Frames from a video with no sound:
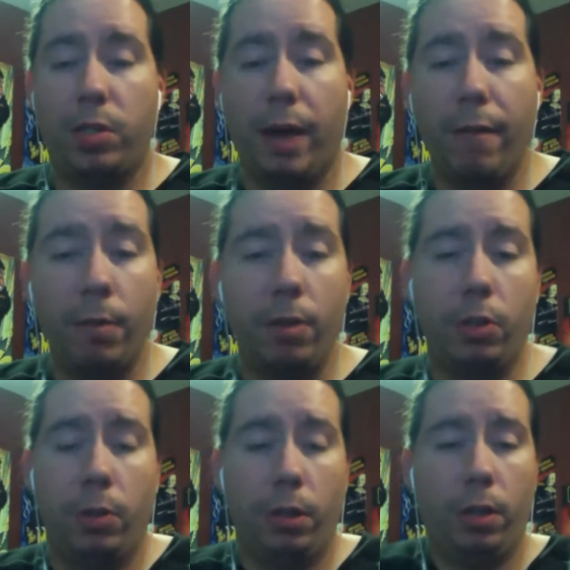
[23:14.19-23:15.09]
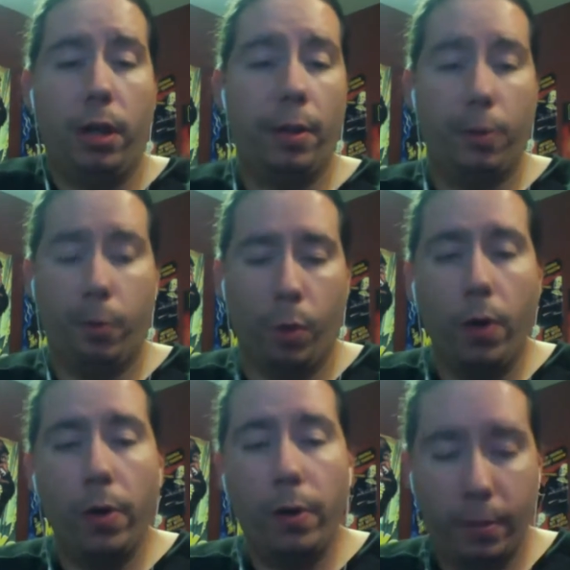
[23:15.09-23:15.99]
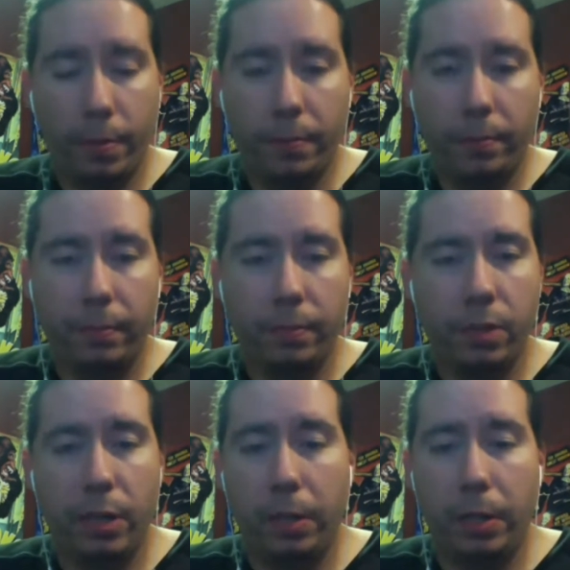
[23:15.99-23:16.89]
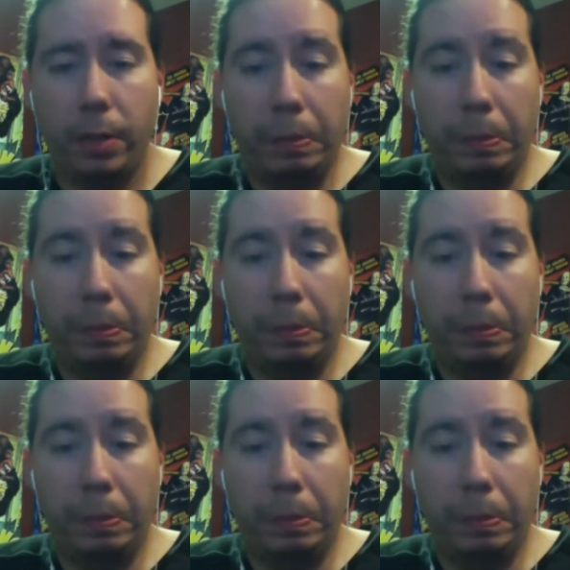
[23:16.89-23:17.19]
government doing a lot of the work. So,